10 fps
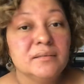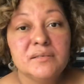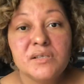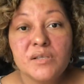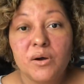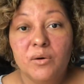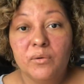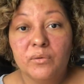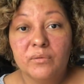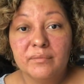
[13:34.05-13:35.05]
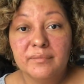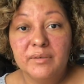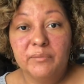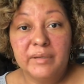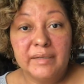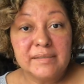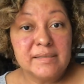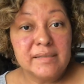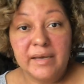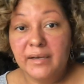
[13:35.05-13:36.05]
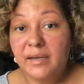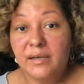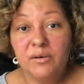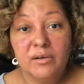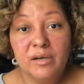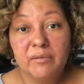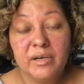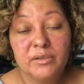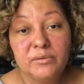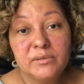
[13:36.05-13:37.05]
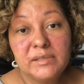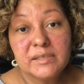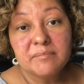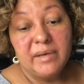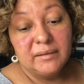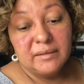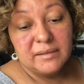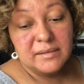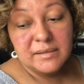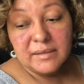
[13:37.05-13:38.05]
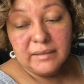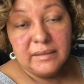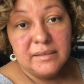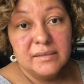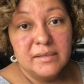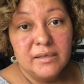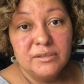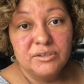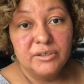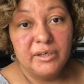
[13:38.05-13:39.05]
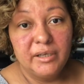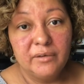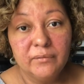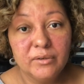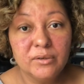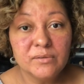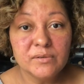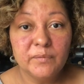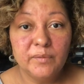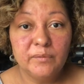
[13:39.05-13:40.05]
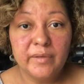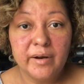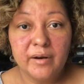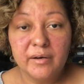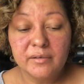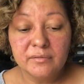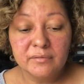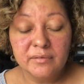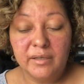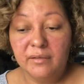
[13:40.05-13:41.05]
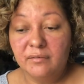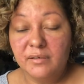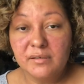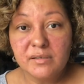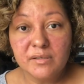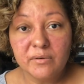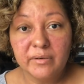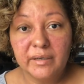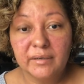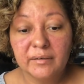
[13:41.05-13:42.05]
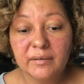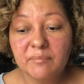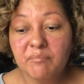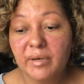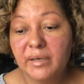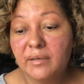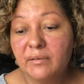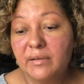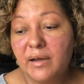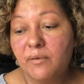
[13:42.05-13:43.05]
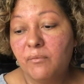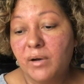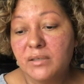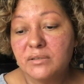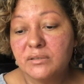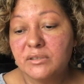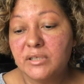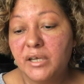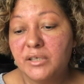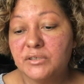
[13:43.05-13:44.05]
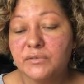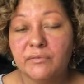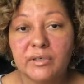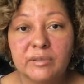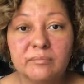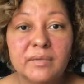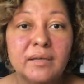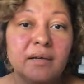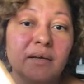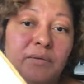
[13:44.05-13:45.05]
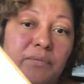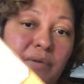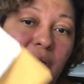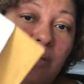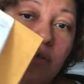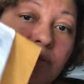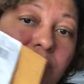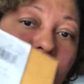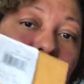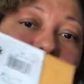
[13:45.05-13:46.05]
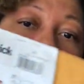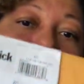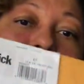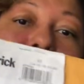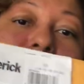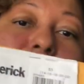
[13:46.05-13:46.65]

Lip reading: So with that said, all I want to do is make this an easy journey for those of you that are in the sewing but that want to change from regular dress code to